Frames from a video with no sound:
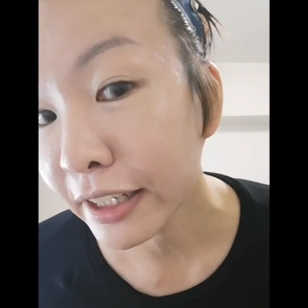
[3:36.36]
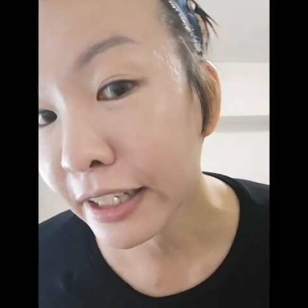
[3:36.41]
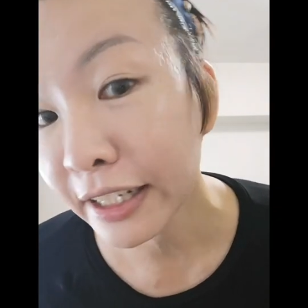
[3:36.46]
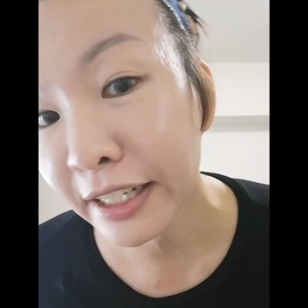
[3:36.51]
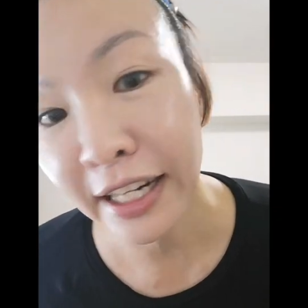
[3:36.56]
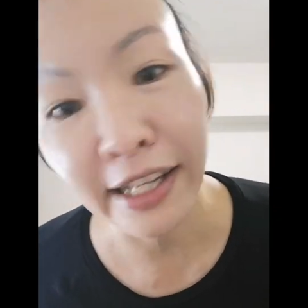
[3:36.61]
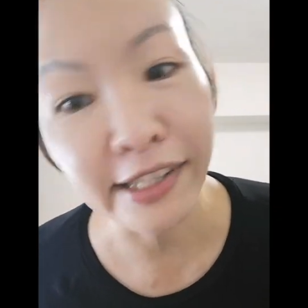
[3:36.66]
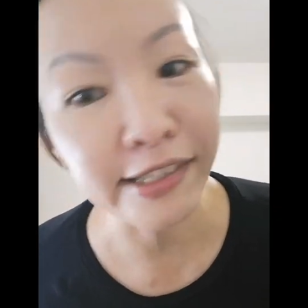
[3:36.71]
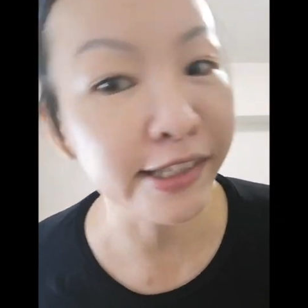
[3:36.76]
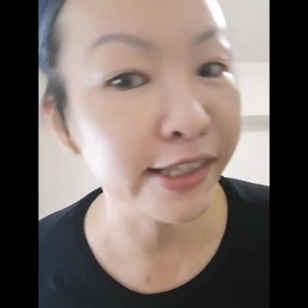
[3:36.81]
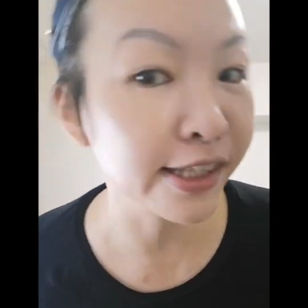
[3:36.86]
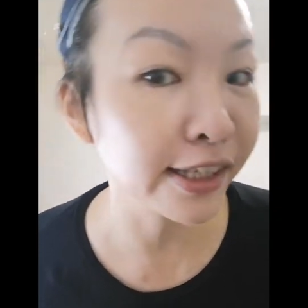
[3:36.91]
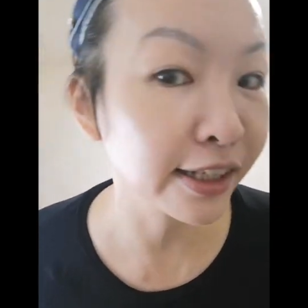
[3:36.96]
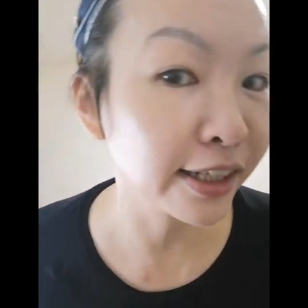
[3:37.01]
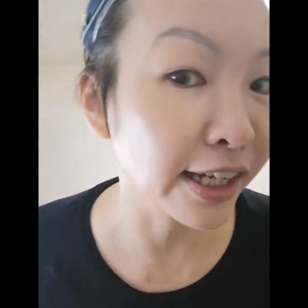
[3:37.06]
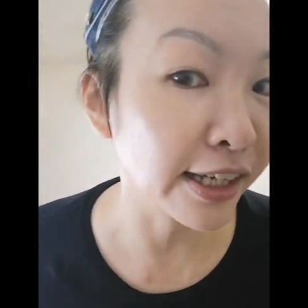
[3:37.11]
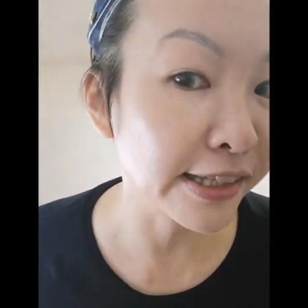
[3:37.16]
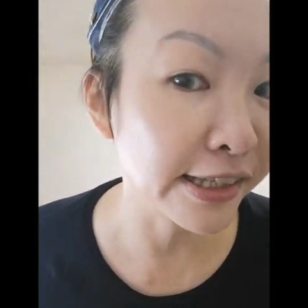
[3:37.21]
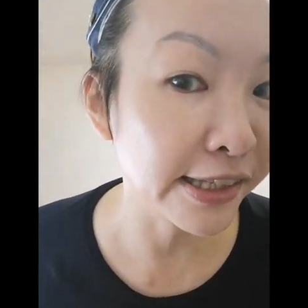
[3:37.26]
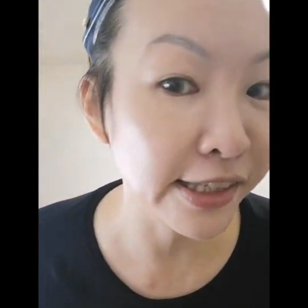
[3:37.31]
glassy
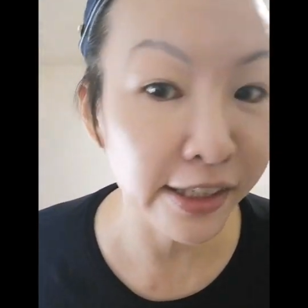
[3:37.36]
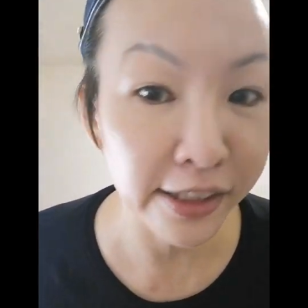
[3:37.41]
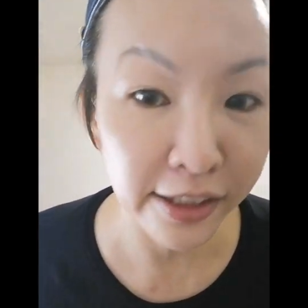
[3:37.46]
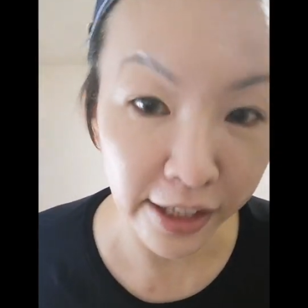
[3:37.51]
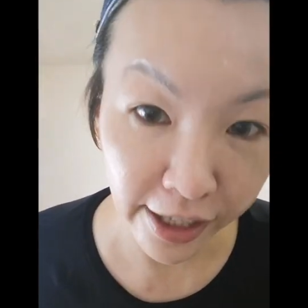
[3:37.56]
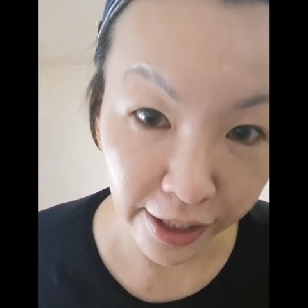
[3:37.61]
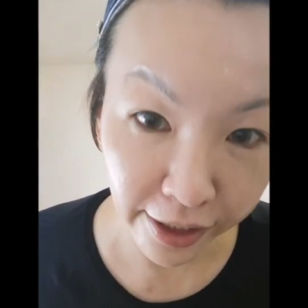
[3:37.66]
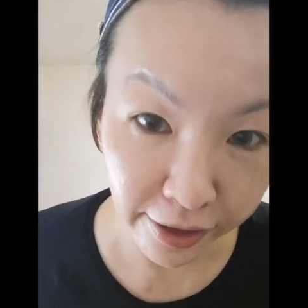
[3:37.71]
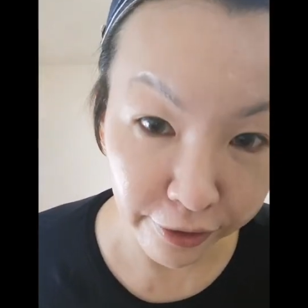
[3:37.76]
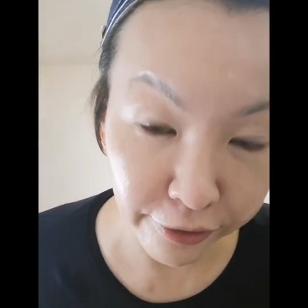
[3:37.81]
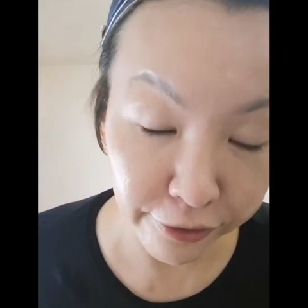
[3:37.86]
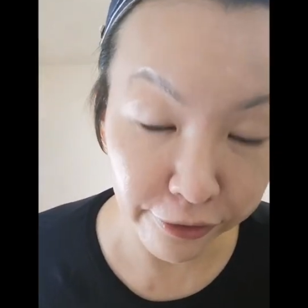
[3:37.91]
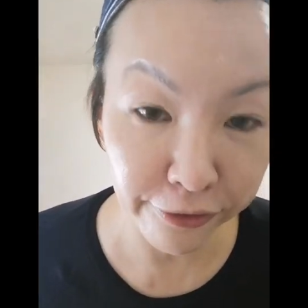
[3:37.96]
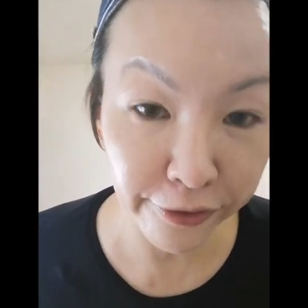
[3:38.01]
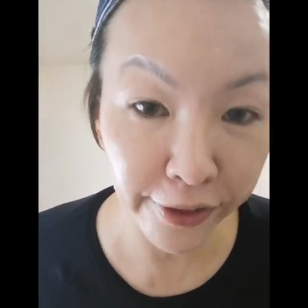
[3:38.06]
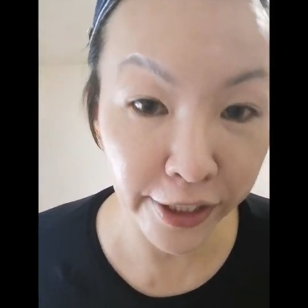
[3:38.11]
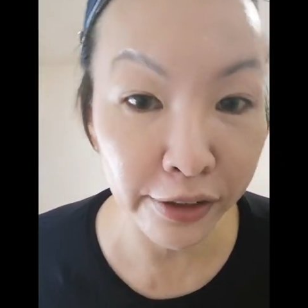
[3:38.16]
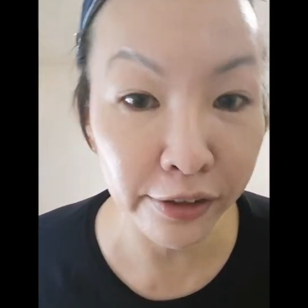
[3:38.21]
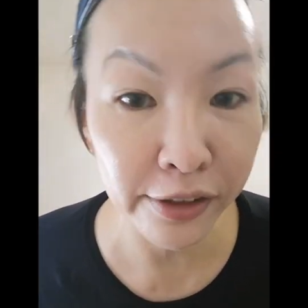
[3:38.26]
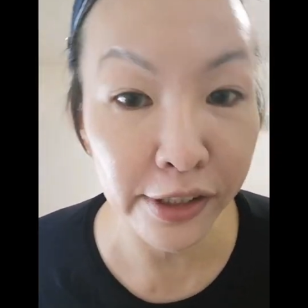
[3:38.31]
kind of
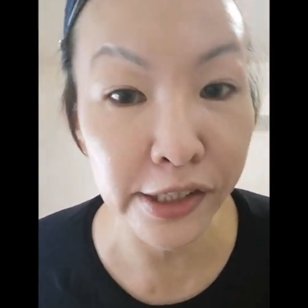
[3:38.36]
feel.